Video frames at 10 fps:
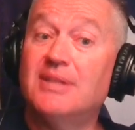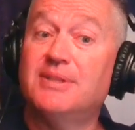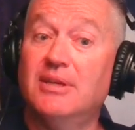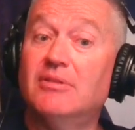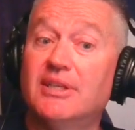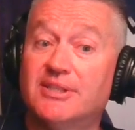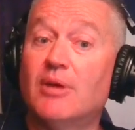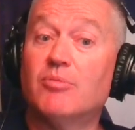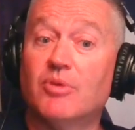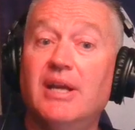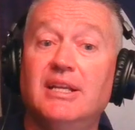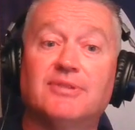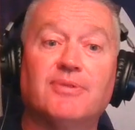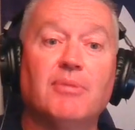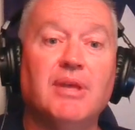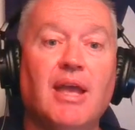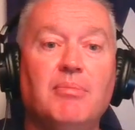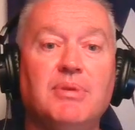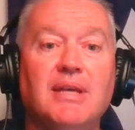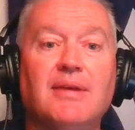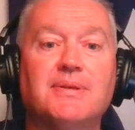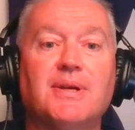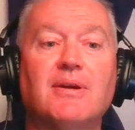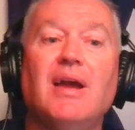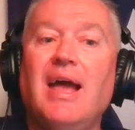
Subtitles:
stealing some ratings from the NBA this year,